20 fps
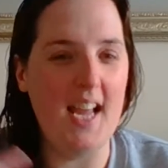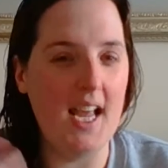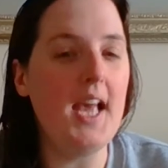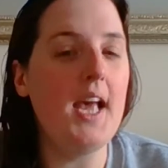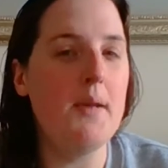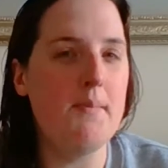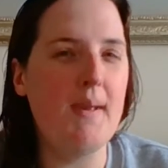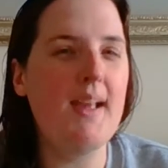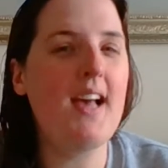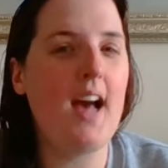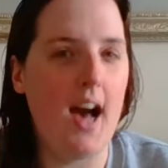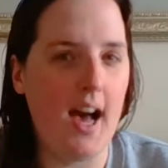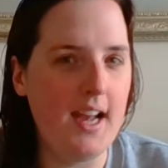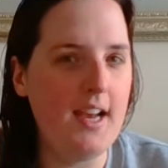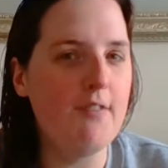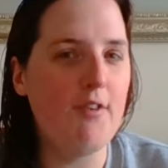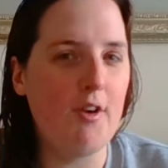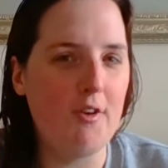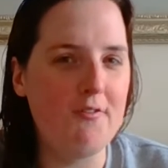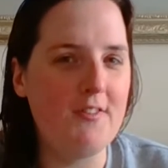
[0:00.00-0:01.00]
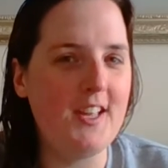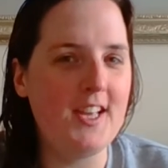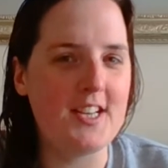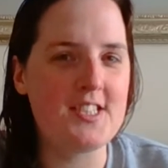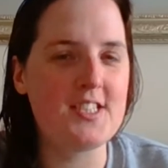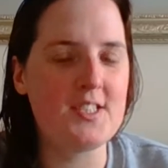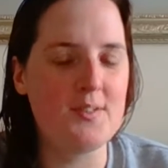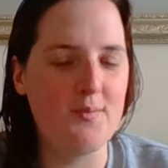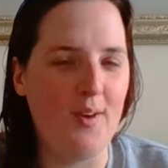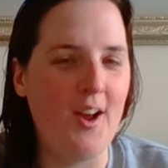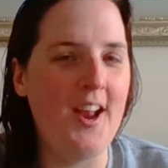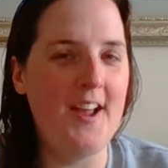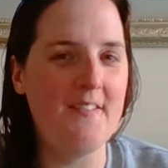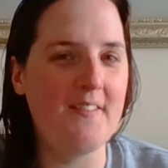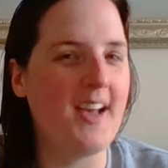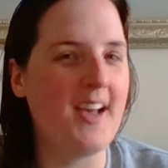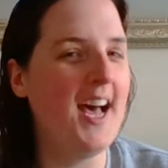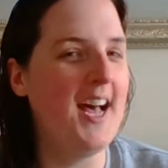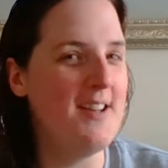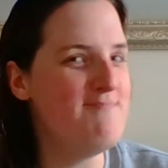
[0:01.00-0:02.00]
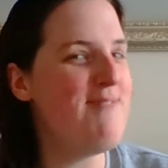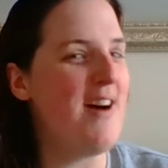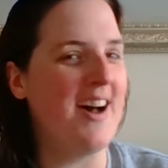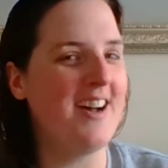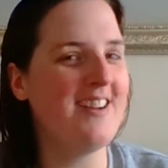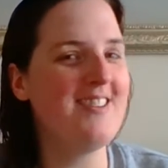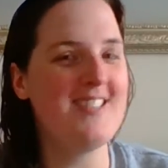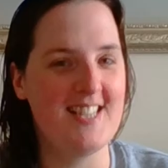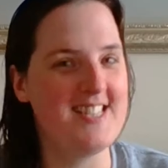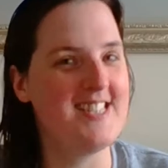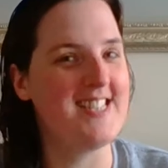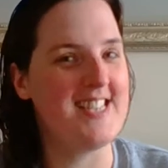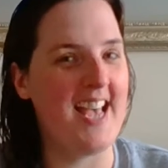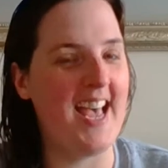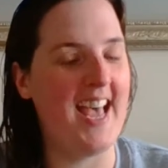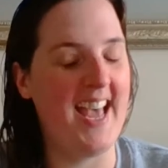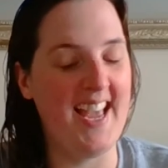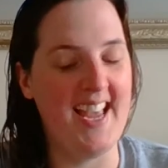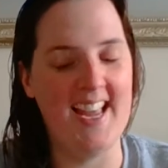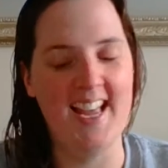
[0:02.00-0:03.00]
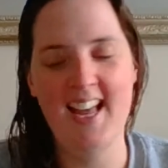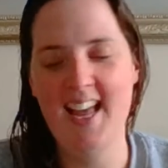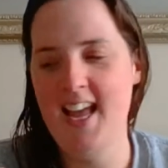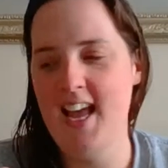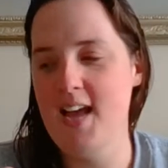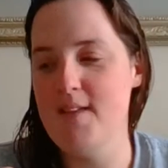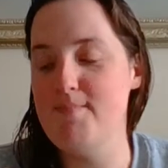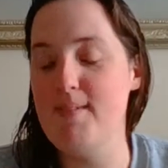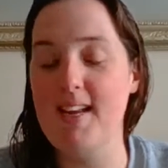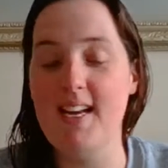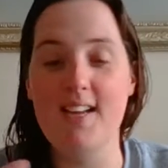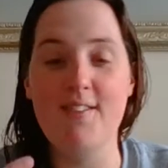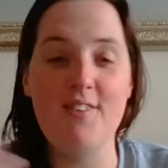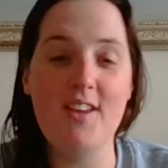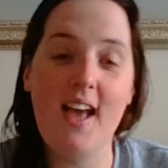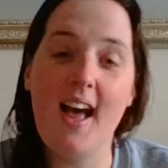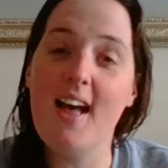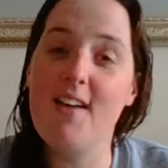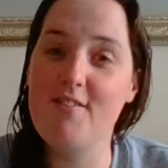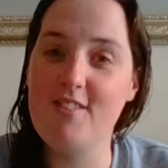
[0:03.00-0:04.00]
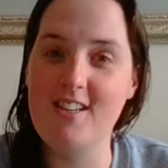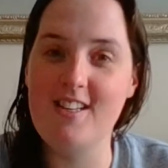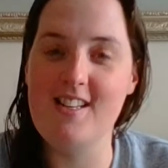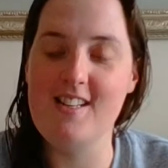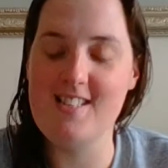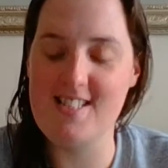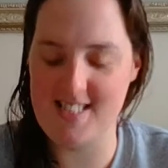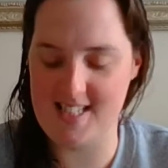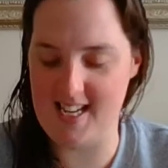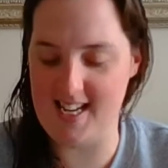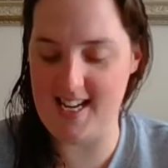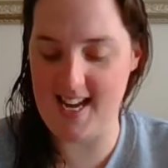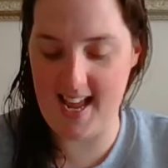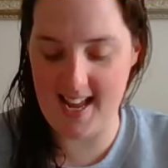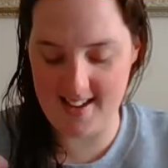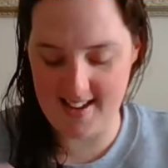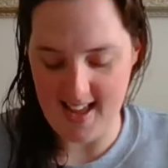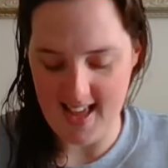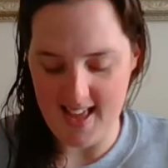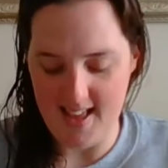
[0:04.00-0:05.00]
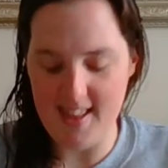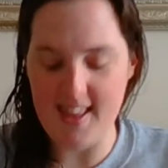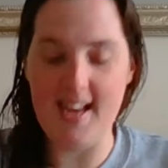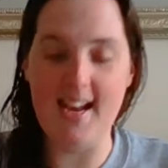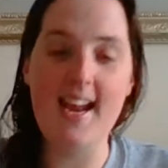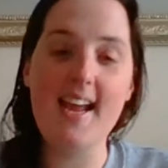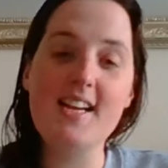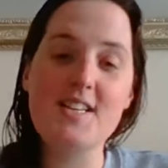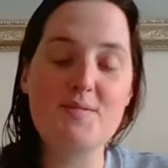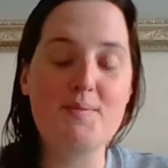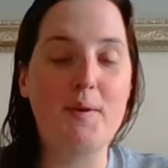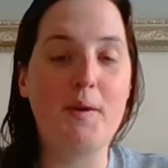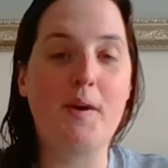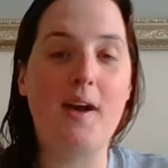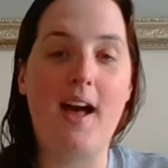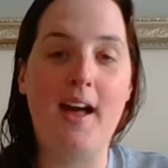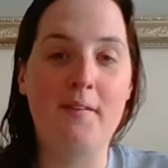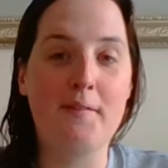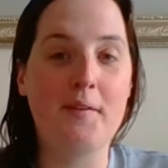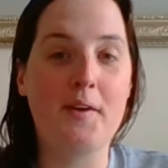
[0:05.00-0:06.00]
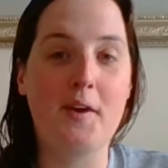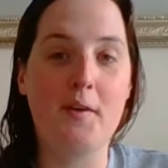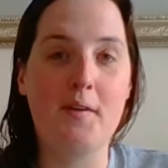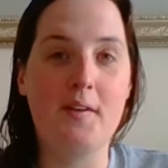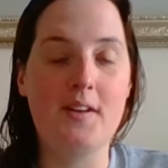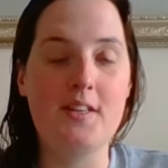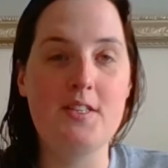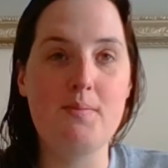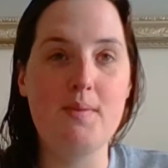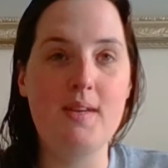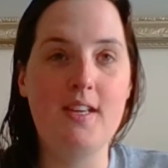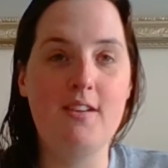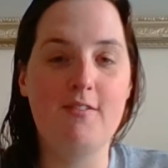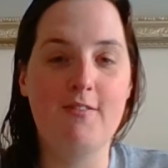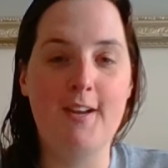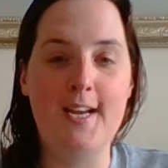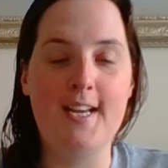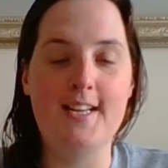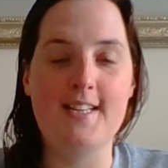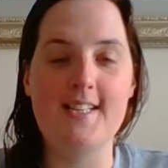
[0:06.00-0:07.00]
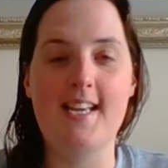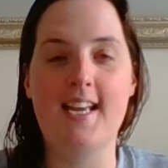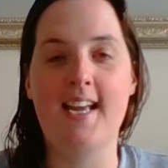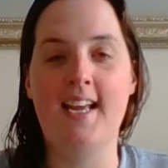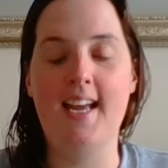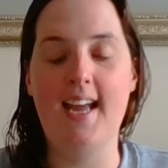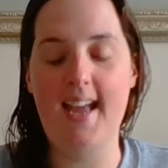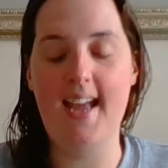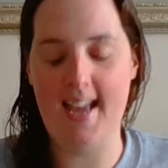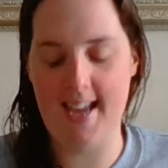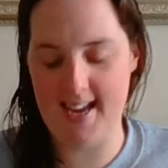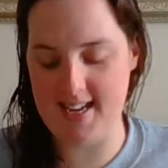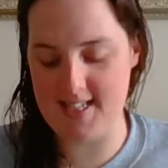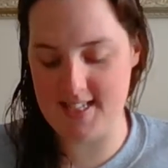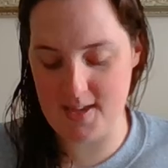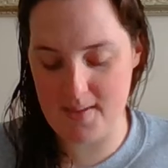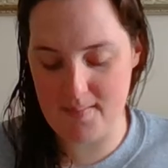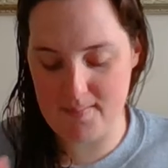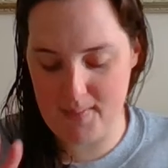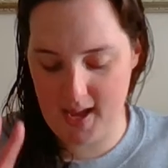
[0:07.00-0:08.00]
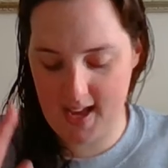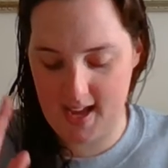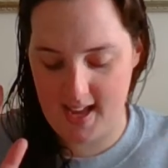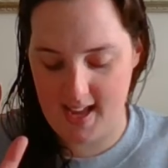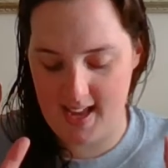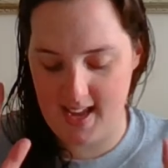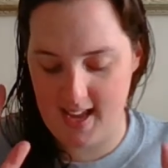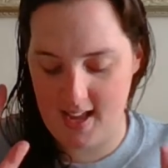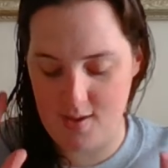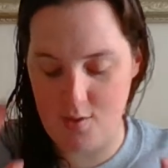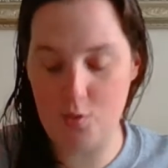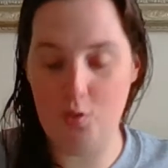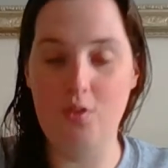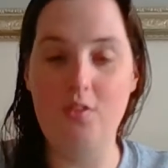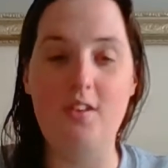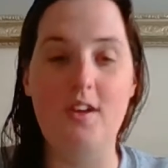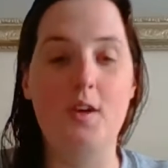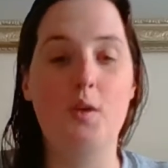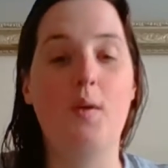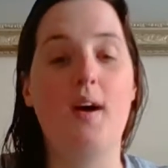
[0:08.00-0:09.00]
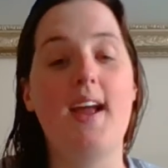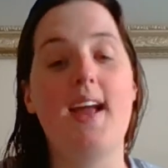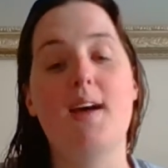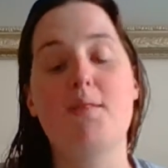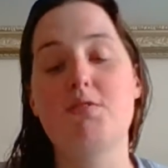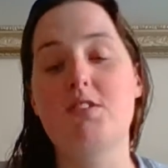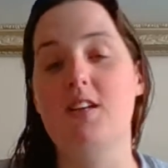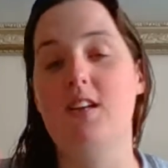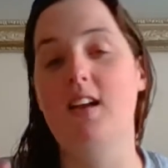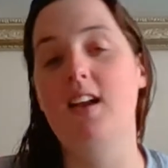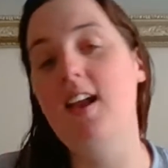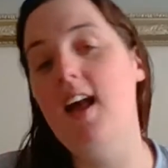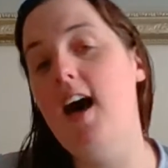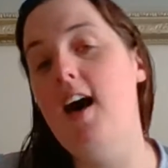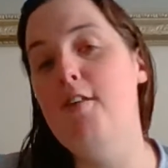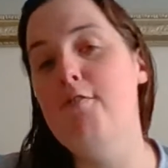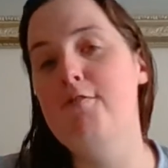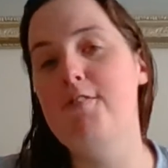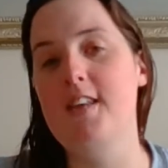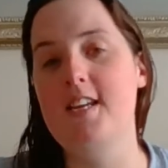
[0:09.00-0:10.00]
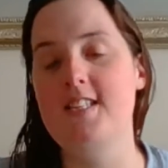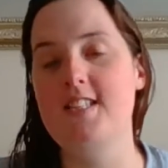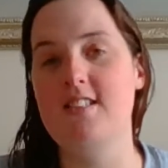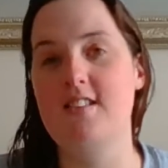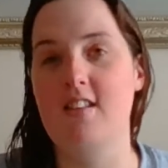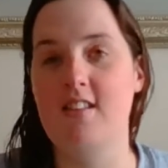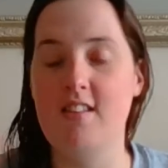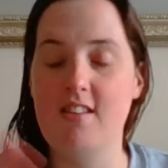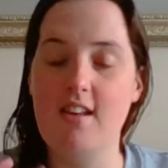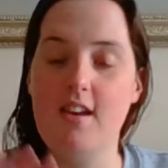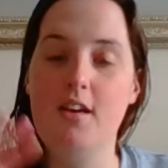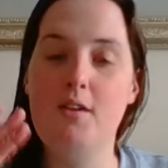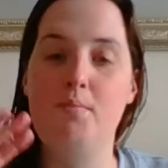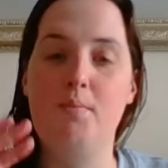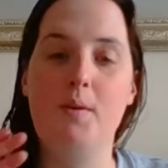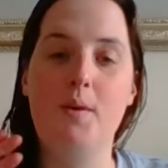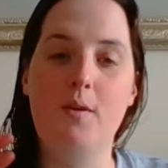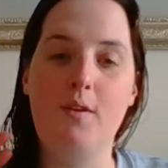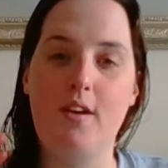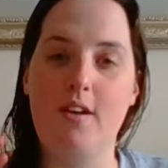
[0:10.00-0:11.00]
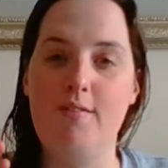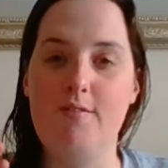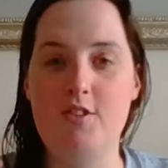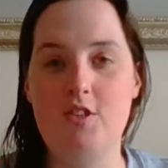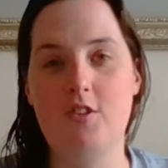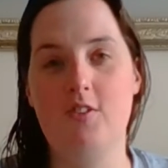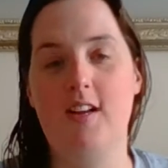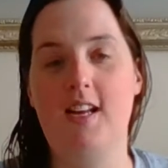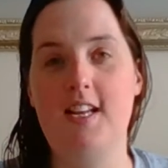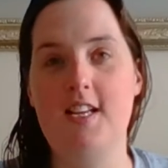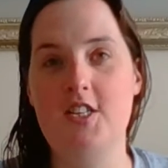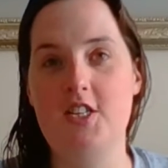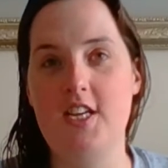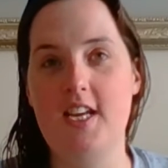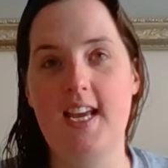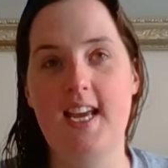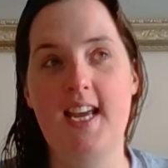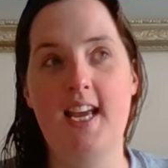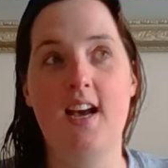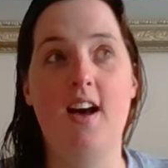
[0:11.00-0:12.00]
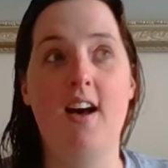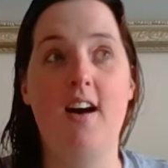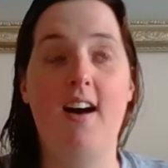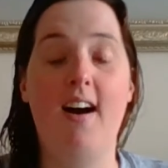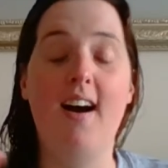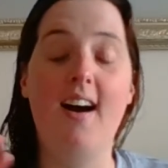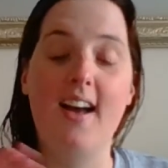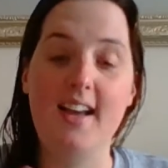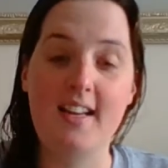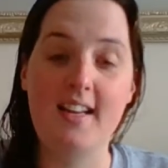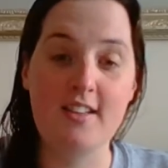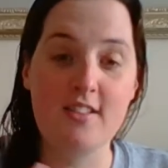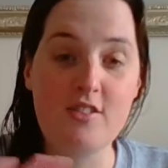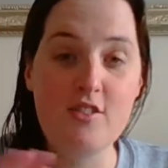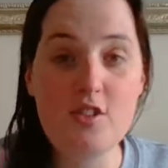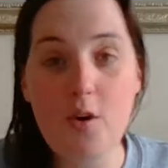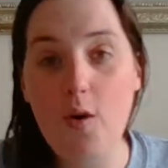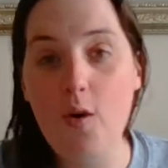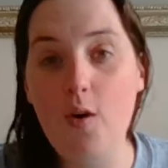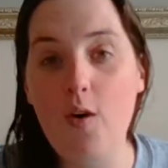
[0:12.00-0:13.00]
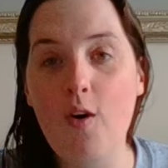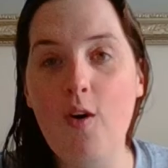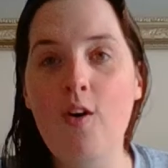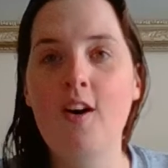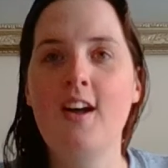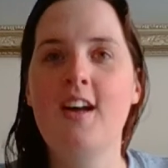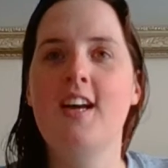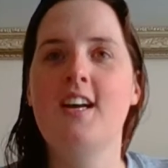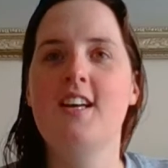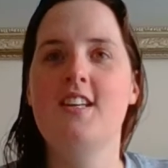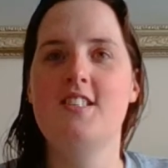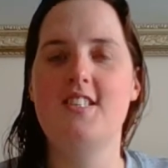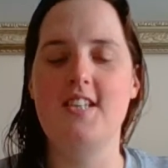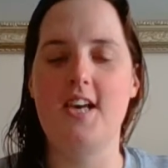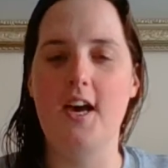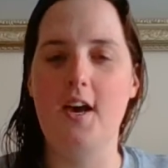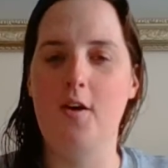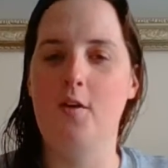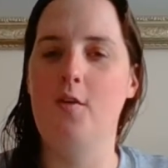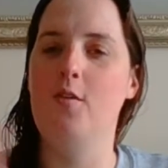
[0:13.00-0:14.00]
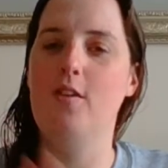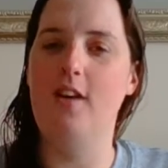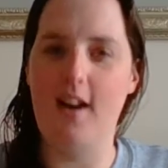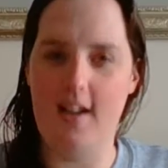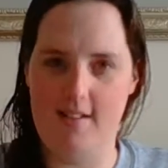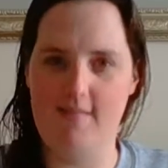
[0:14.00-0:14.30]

it'd be kind of obvious what I'm about to say. But if you haven't seen it, the next book I'm going to be reading is by an author who I absolutely love. This is the third book of a trilogy I adore, so